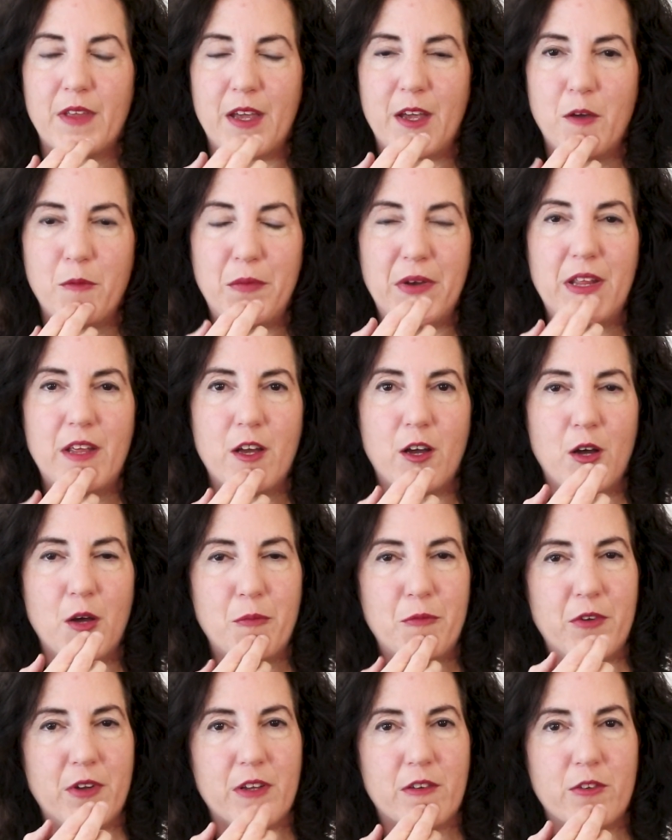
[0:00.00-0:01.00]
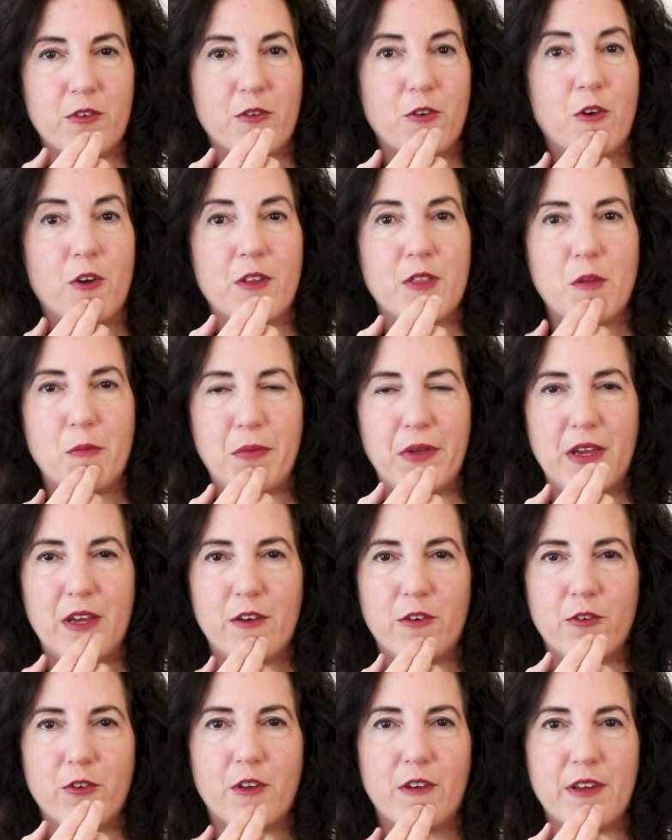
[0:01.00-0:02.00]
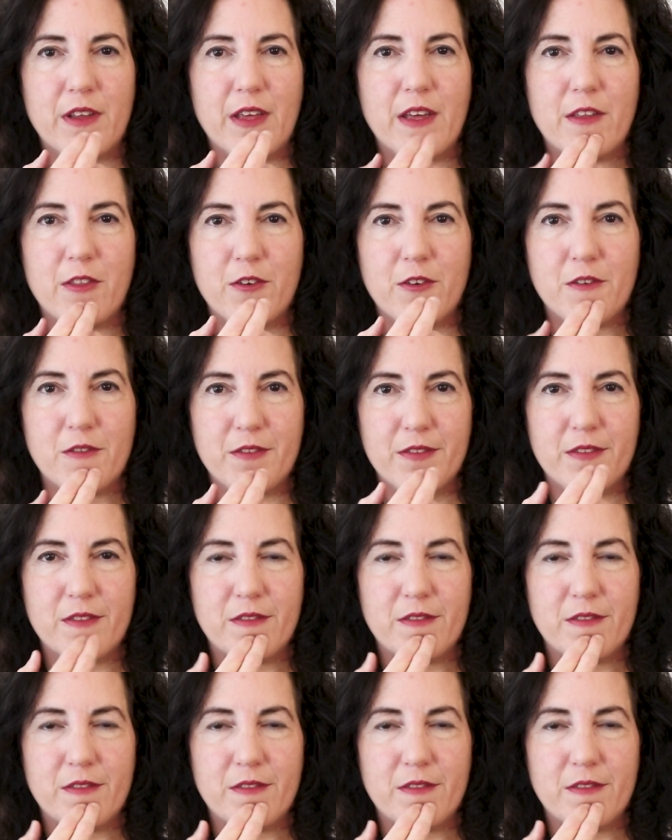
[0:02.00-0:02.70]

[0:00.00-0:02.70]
How many objects are on the page altogether?